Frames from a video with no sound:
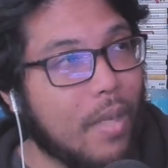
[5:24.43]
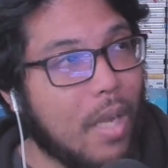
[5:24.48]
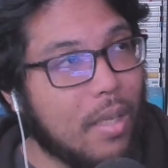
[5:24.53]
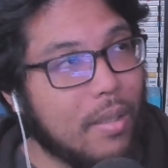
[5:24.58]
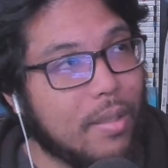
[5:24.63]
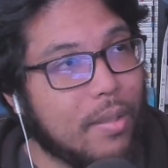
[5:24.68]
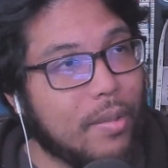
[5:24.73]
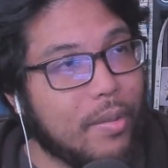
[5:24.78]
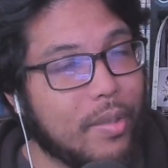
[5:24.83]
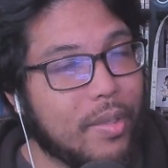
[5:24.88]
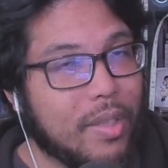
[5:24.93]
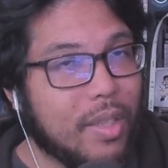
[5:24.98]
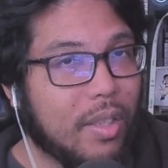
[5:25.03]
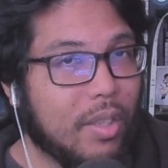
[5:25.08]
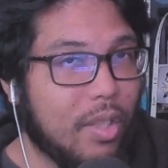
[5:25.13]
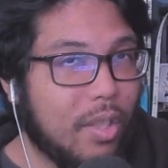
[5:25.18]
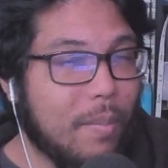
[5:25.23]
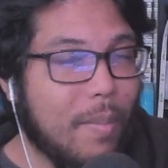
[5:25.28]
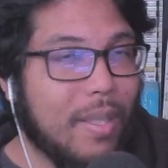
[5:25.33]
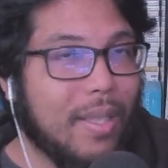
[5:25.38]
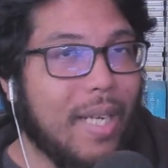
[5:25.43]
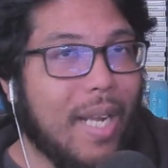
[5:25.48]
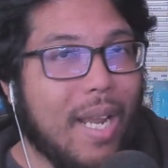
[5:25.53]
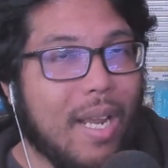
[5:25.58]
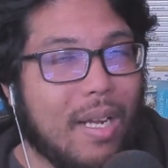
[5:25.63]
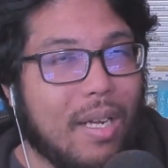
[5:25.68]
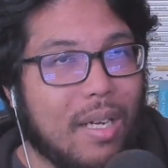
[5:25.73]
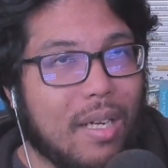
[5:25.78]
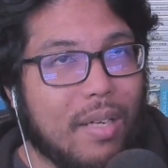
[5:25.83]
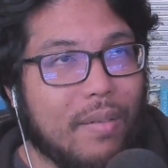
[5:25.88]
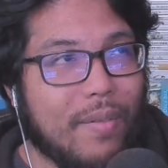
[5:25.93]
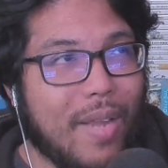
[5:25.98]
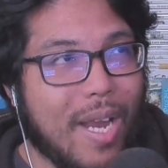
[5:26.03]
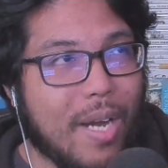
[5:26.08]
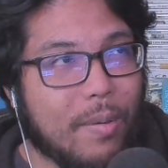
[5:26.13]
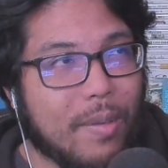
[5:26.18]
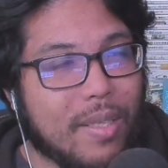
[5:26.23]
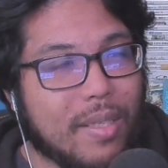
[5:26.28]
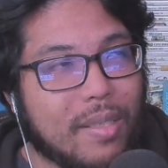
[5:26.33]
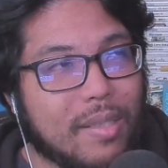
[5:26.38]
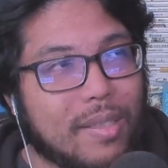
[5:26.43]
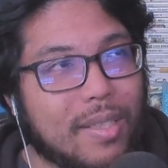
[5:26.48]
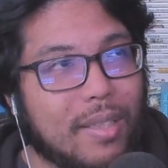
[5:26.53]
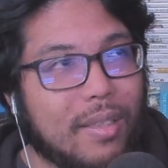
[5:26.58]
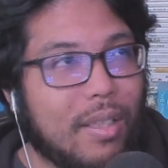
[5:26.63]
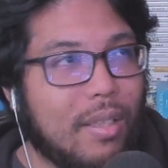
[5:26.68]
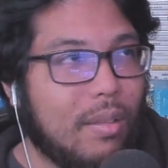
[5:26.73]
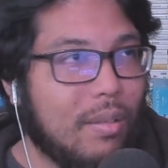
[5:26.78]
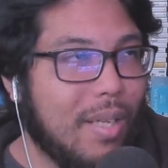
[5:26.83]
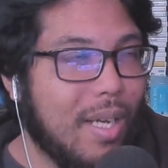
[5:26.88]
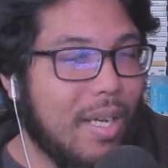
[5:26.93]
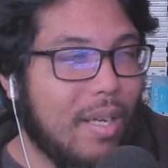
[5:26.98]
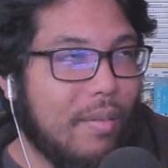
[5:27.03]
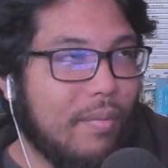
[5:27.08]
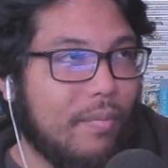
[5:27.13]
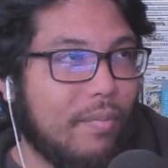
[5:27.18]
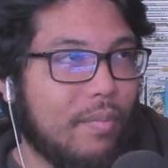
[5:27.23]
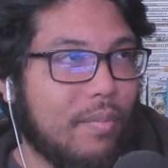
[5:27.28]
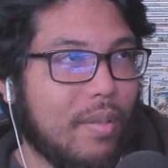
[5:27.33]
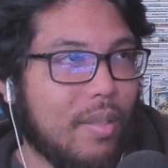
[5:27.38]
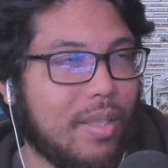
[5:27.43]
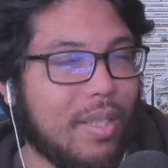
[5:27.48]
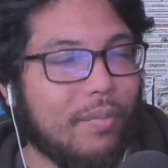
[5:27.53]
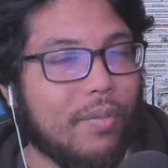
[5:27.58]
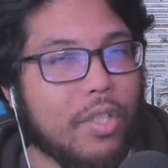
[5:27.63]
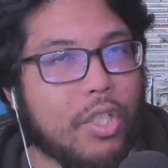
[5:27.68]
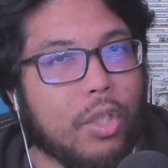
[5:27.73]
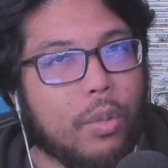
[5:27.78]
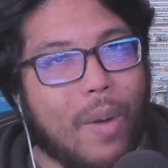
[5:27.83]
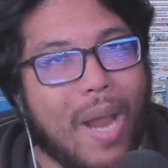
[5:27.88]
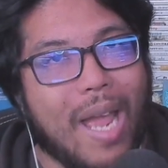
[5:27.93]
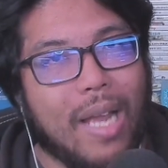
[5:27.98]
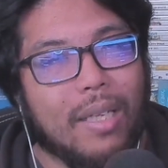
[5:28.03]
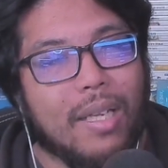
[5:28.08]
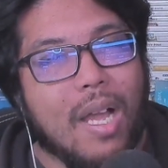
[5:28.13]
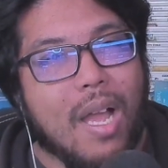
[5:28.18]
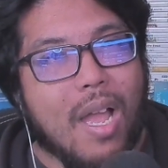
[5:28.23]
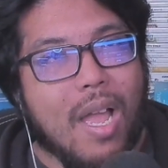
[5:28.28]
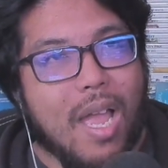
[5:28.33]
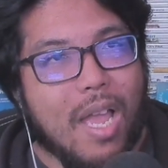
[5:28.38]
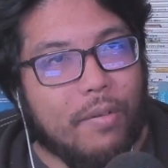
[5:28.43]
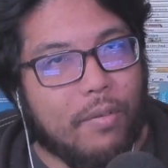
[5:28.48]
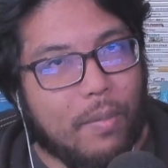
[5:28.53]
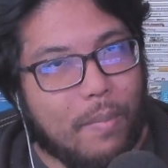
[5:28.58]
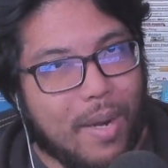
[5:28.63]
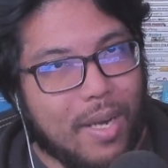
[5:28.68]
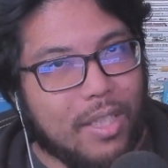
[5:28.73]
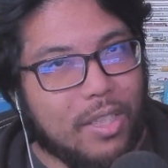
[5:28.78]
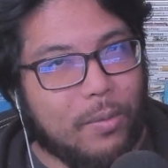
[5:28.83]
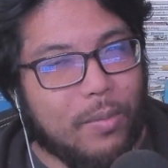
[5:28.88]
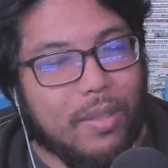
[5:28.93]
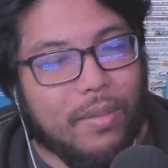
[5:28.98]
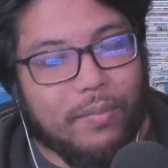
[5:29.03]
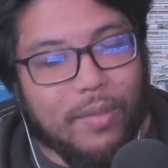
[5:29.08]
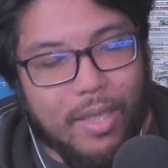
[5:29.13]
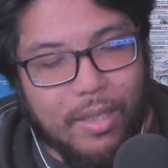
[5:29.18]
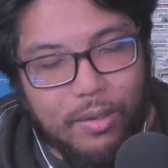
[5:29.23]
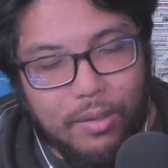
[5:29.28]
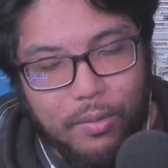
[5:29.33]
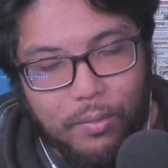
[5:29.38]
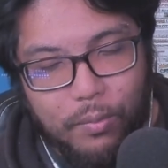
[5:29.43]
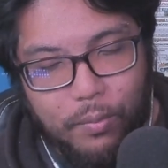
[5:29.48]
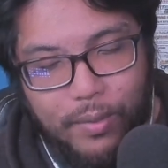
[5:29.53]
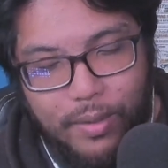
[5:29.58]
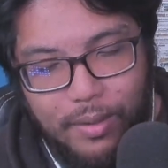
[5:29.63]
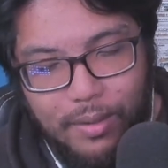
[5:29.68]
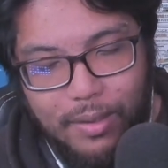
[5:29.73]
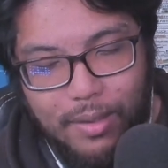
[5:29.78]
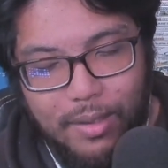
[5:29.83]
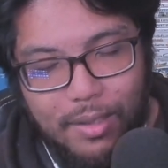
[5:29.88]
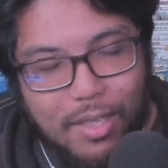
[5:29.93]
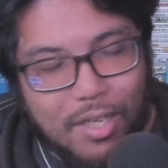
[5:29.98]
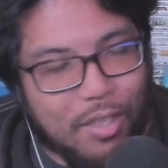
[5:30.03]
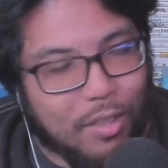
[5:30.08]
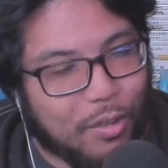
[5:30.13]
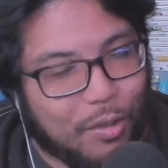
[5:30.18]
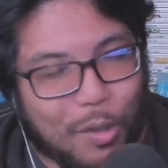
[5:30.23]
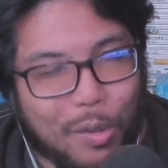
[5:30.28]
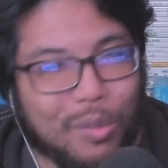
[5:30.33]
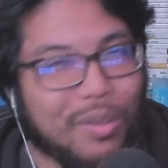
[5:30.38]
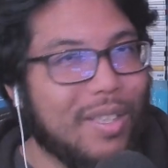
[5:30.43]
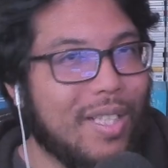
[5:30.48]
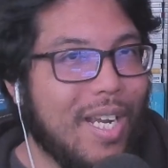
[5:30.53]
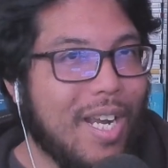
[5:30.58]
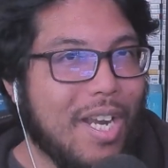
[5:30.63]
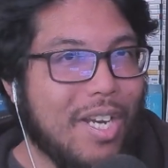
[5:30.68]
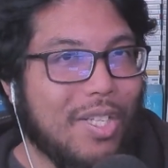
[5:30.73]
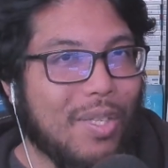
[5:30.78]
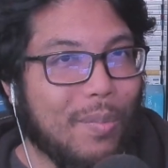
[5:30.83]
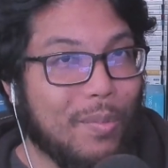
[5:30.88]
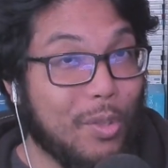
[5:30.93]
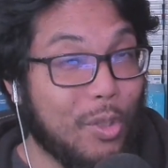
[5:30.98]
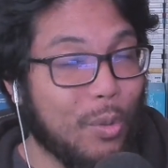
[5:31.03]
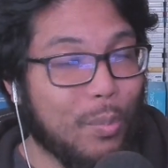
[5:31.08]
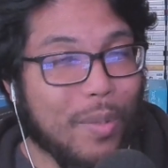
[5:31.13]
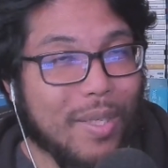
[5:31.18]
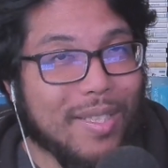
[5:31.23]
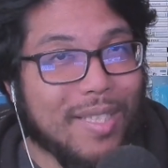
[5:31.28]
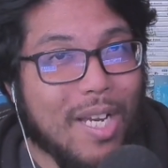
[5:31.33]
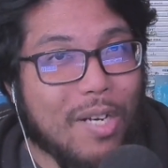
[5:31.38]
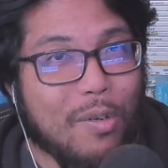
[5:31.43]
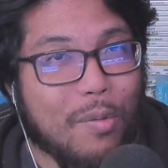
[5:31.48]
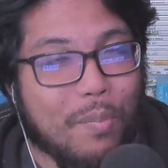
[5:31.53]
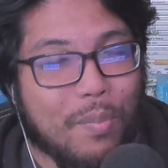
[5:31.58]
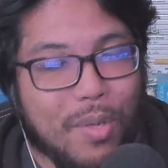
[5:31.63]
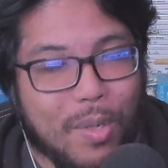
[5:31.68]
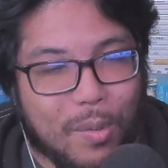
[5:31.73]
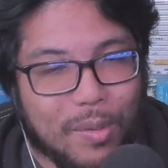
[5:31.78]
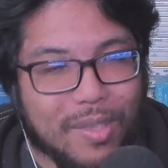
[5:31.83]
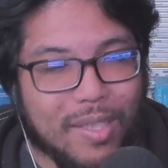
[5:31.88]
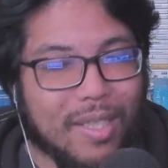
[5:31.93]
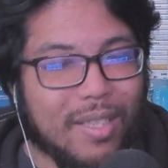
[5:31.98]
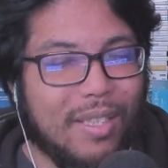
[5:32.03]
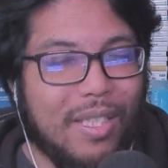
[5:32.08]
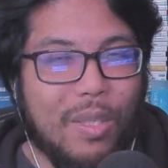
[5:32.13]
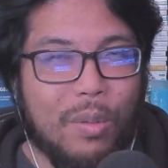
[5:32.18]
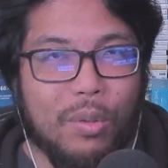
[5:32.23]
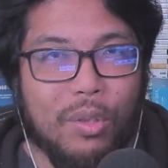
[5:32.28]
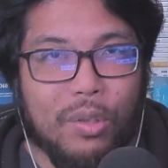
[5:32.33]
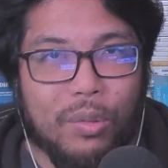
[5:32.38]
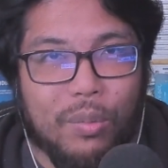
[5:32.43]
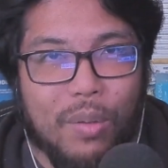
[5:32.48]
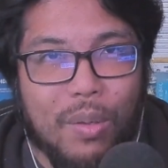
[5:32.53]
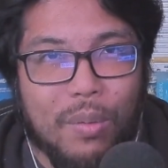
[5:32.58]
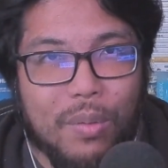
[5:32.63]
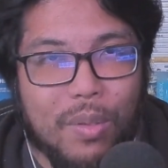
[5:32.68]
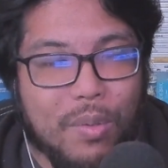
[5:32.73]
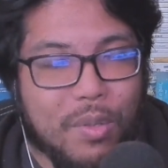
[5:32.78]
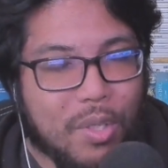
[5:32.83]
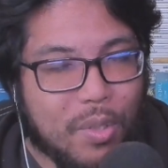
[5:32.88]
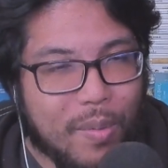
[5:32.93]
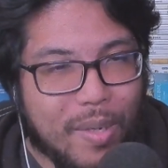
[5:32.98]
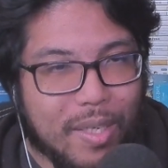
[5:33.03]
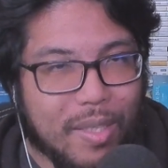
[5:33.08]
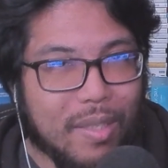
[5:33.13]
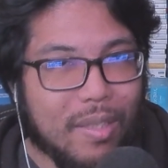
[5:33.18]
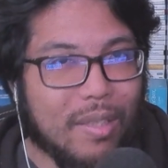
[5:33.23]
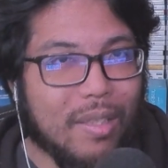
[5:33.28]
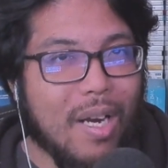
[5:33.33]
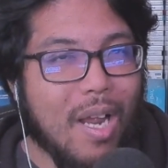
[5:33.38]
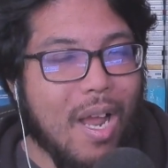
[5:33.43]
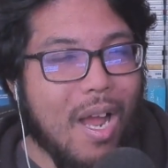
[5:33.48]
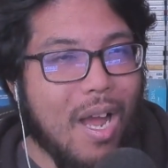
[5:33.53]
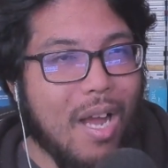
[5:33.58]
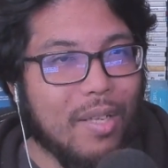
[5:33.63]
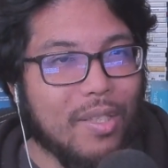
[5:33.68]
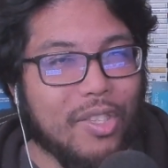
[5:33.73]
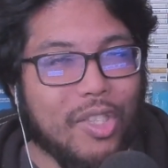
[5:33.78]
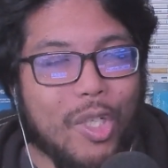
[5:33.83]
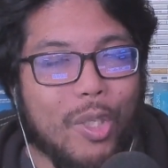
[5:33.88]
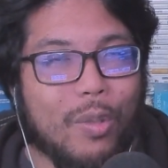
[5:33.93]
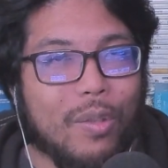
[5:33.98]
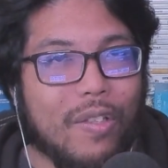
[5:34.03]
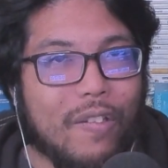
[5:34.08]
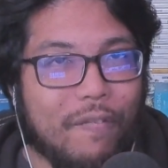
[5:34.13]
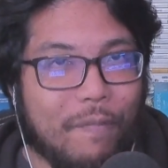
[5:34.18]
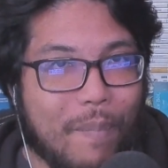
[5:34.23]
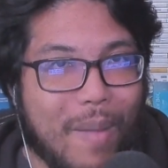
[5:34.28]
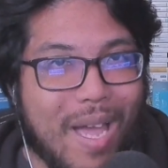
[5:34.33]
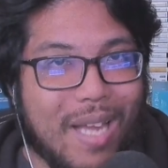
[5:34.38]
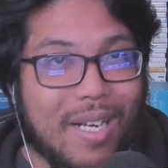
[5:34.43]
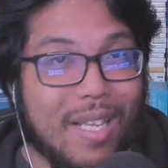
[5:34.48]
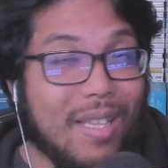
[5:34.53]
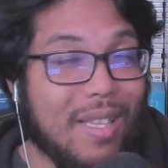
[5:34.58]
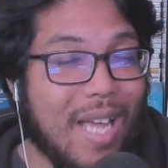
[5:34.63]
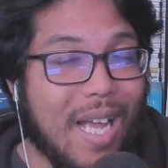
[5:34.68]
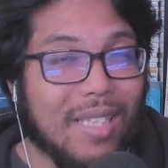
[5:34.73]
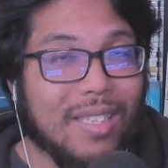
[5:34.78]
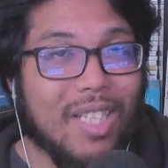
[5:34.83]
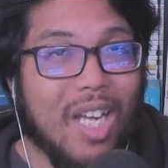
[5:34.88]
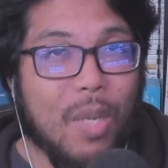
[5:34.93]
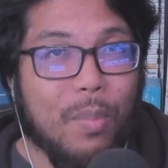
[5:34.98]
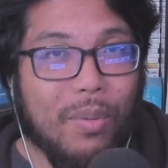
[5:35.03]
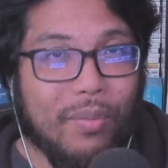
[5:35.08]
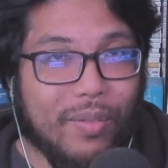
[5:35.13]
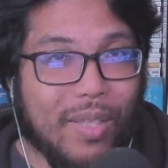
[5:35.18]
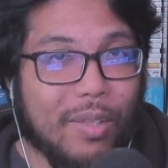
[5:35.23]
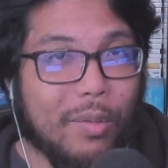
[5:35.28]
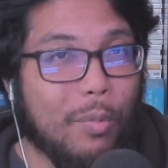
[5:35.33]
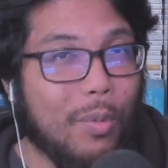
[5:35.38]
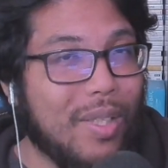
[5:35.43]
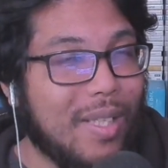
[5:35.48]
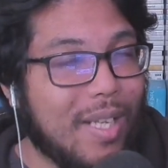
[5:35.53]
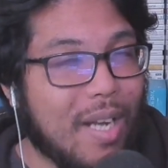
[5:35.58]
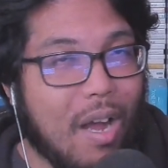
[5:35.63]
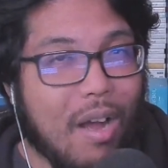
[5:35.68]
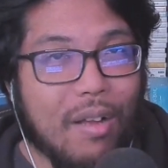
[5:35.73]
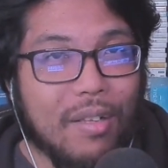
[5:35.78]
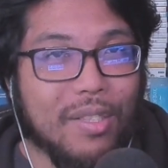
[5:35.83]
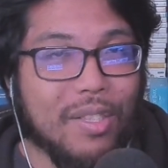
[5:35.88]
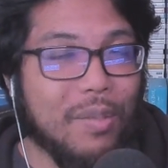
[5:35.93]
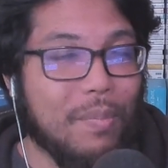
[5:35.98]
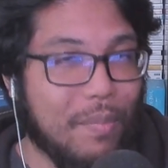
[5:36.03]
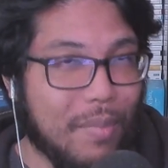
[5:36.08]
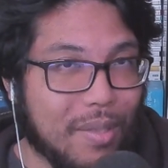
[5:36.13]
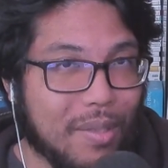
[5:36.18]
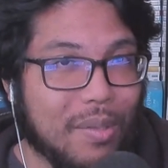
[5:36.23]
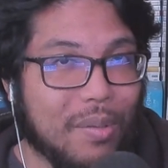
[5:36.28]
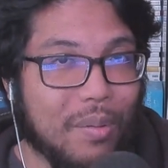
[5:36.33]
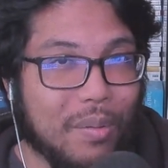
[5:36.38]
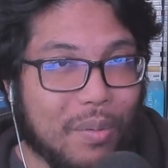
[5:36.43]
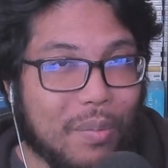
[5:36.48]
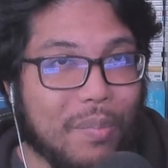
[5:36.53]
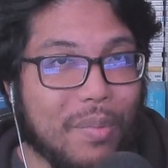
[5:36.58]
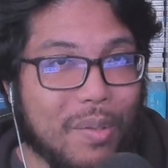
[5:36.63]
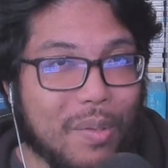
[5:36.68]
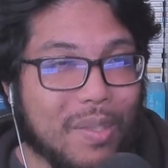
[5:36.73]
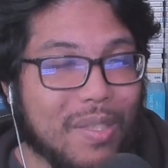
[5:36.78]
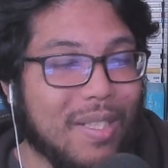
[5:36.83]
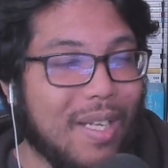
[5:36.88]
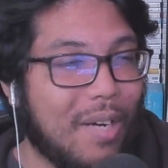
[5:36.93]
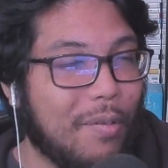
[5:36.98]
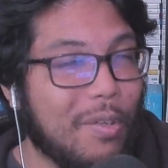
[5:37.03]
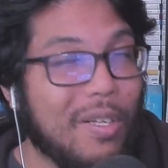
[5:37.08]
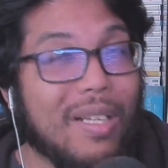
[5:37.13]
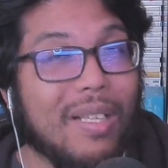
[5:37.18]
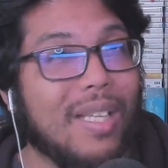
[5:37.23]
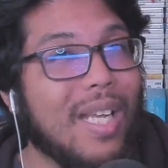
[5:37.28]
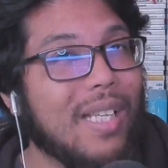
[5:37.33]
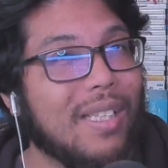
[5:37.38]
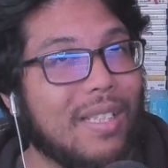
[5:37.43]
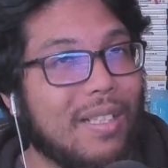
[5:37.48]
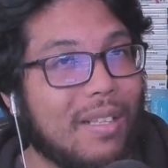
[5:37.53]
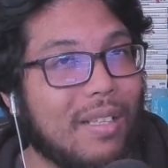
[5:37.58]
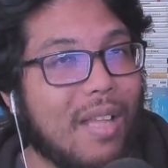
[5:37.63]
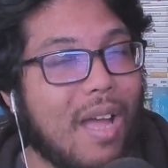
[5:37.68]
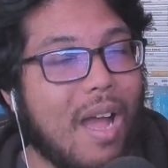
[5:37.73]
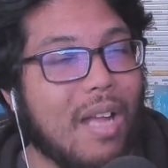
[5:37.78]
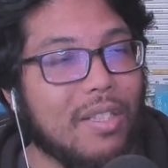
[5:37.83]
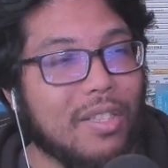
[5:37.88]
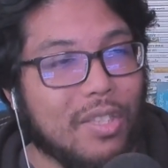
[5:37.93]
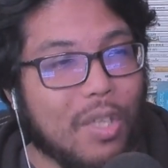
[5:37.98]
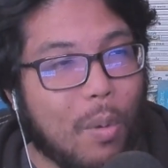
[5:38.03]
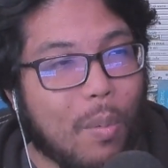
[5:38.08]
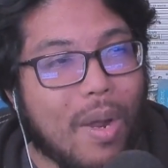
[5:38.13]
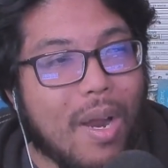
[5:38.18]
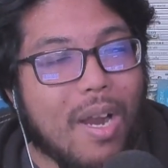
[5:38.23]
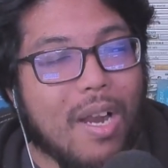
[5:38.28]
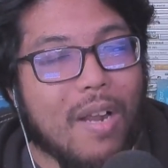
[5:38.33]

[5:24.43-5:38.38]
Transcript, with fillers: There, there's a good amount of uh, areas and they all have a different track. It reminds me of like the really golden age of Super Nintendo music, you know, Chrono Trigger, uh, Secret of Mana, that type of like really awesome mystical music. I really liked it a lot. So